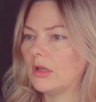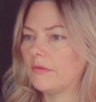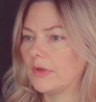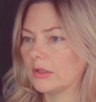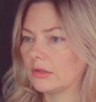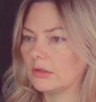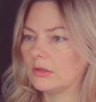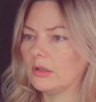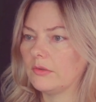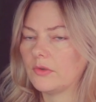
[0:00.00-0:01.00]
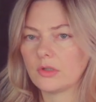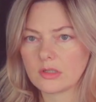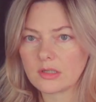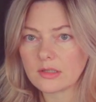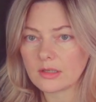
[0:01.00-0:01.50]
a vector of
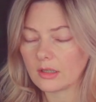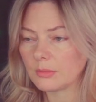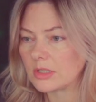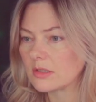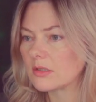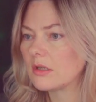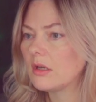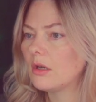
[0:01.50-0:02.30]
36 elements